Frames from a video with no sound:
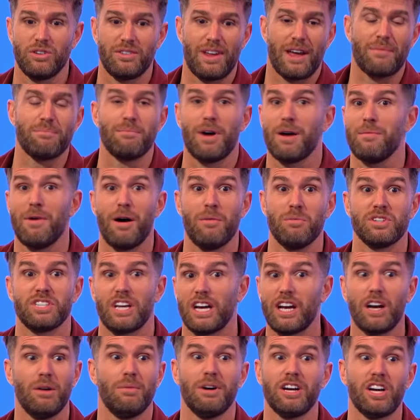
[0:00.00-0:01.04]
Then my mum was
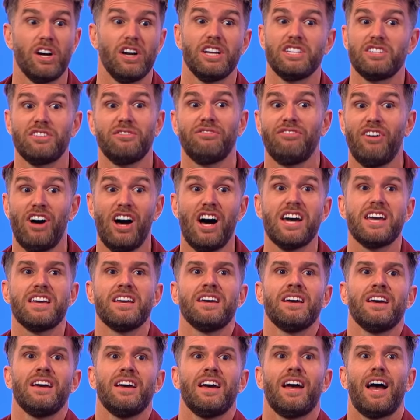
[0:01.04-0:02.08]
like, oh, my God, it's a fight.
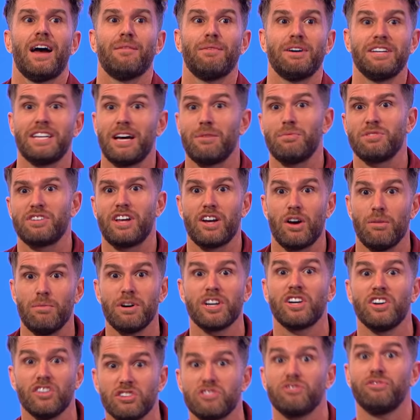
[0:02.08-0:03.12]
And my dad was like, oh,
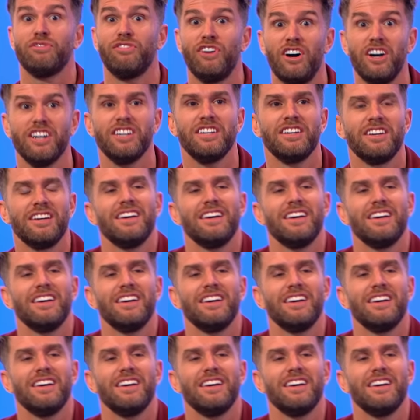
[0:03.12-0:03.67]
my God, it's a fight.